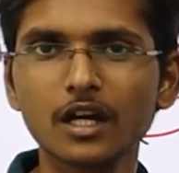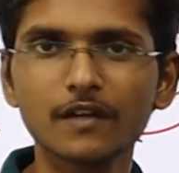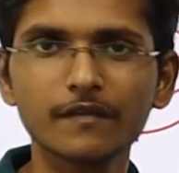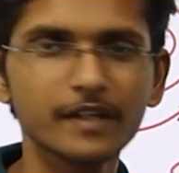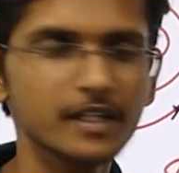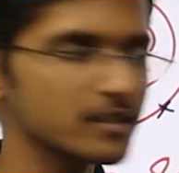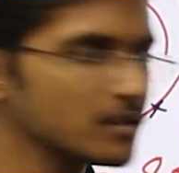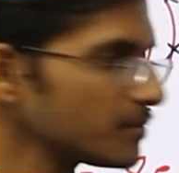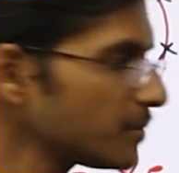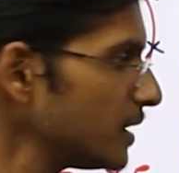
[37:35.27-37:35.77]

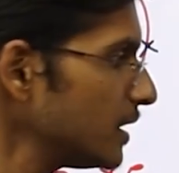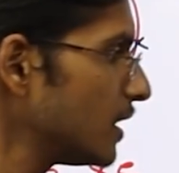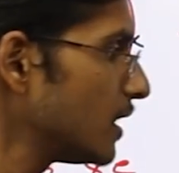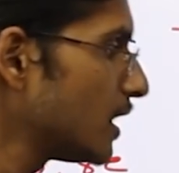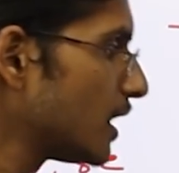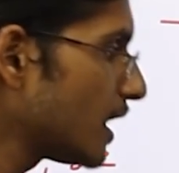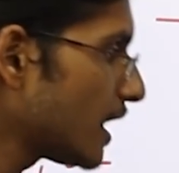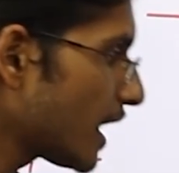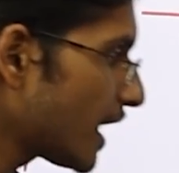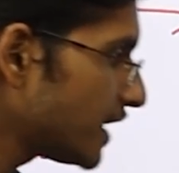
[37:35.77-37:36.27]
Very simple.
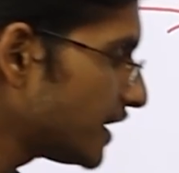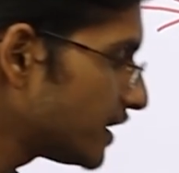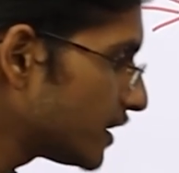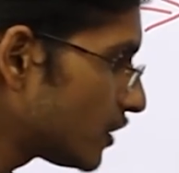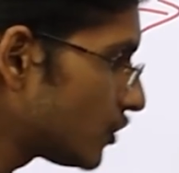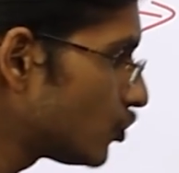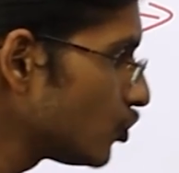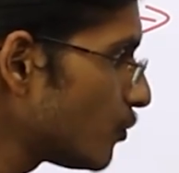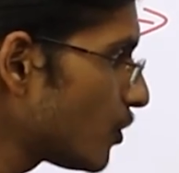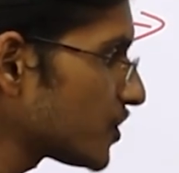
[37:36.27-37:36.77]
And
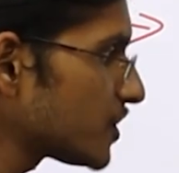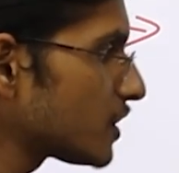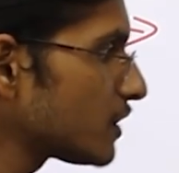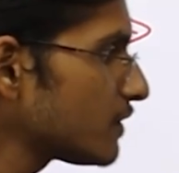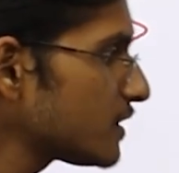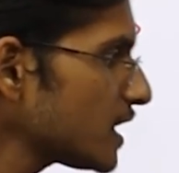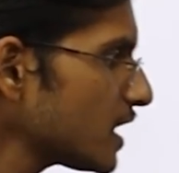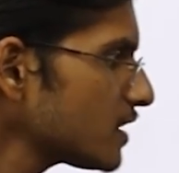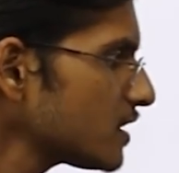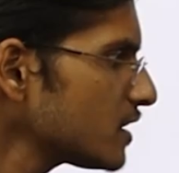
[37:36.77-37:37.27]
here 2 positive
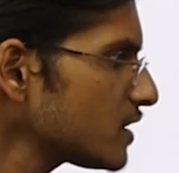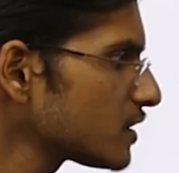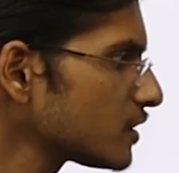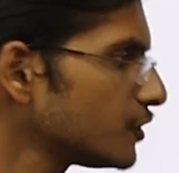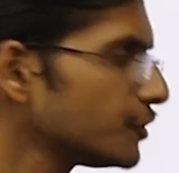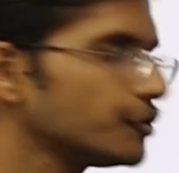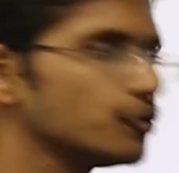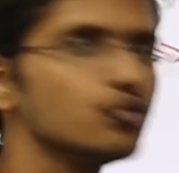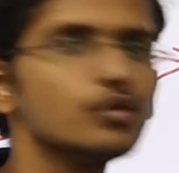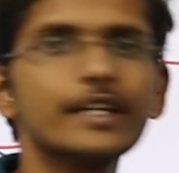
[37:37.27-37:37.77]
charges,
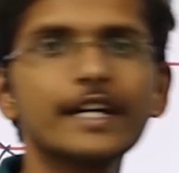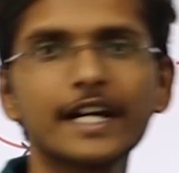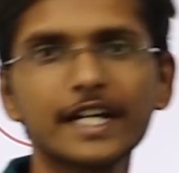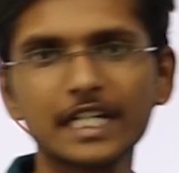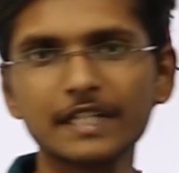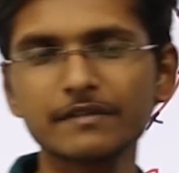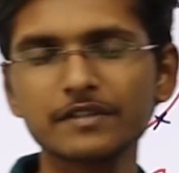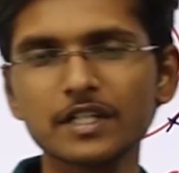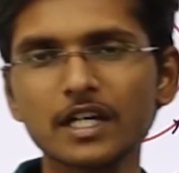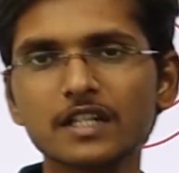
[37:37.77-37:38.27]
2
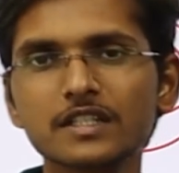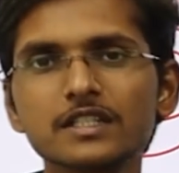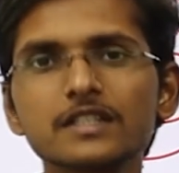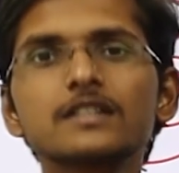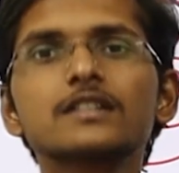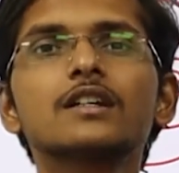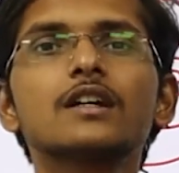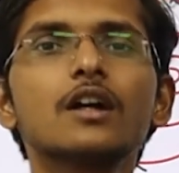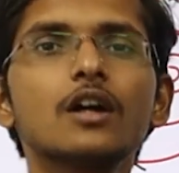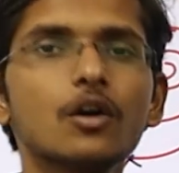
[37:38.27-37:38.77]
negative
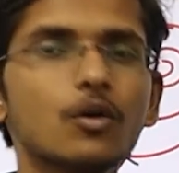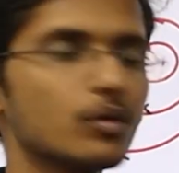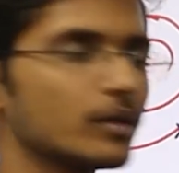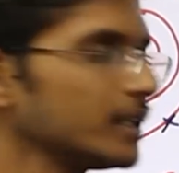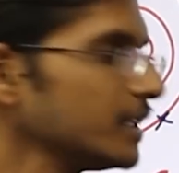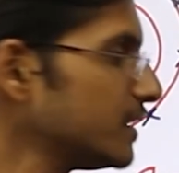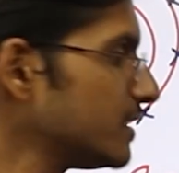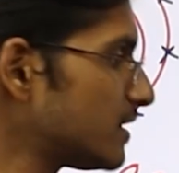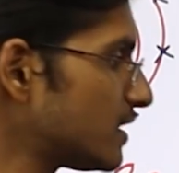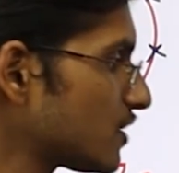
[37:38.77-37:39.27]
charges.
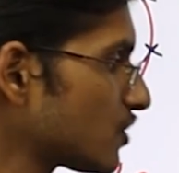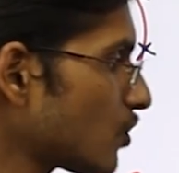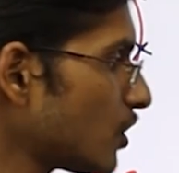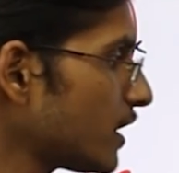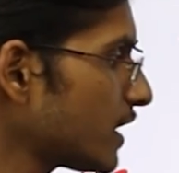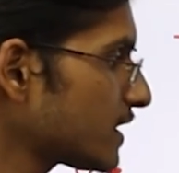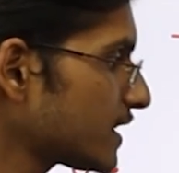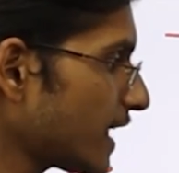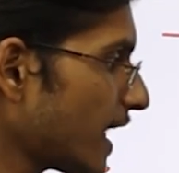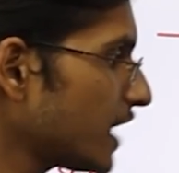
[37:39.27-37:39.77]
Okay, this is called
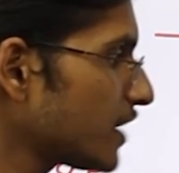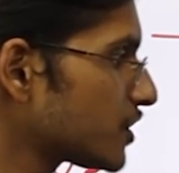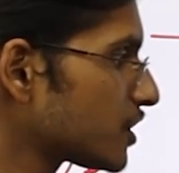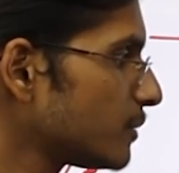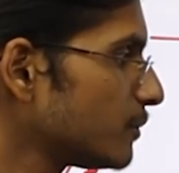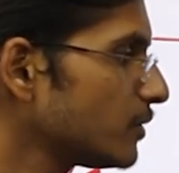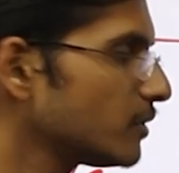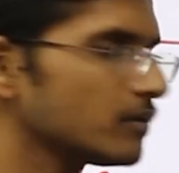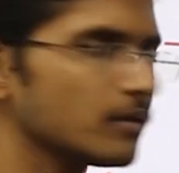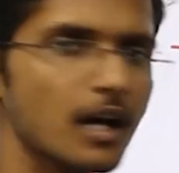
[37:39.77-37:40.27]
as
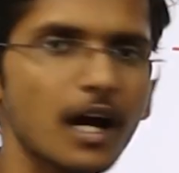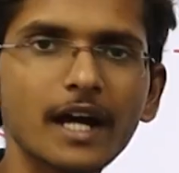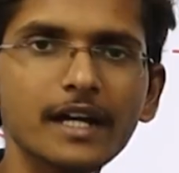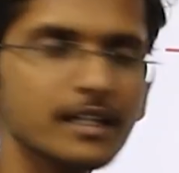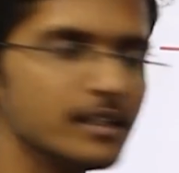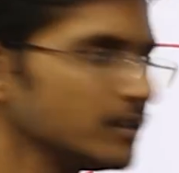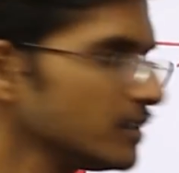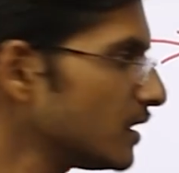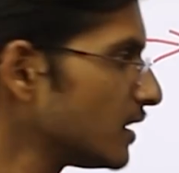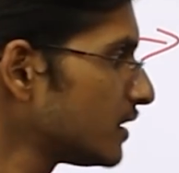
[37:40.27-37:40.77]
calcium
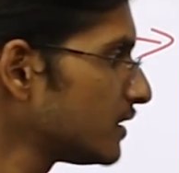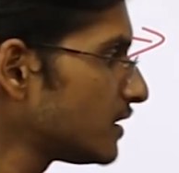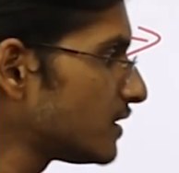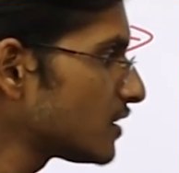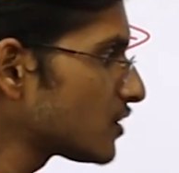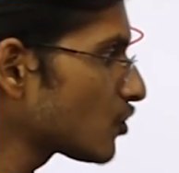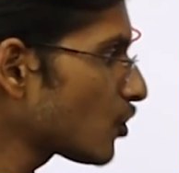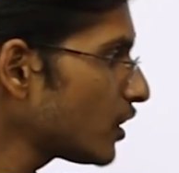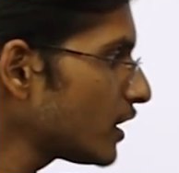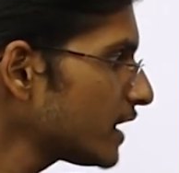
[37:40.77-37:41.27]
ion, this
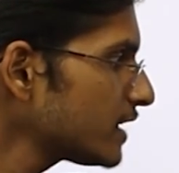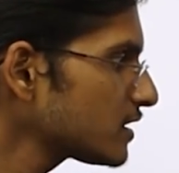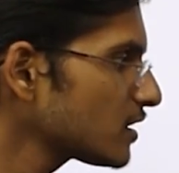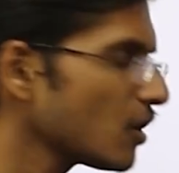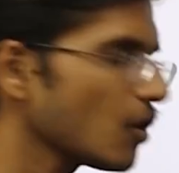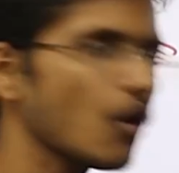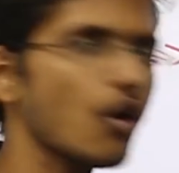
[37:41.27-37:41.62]
is called as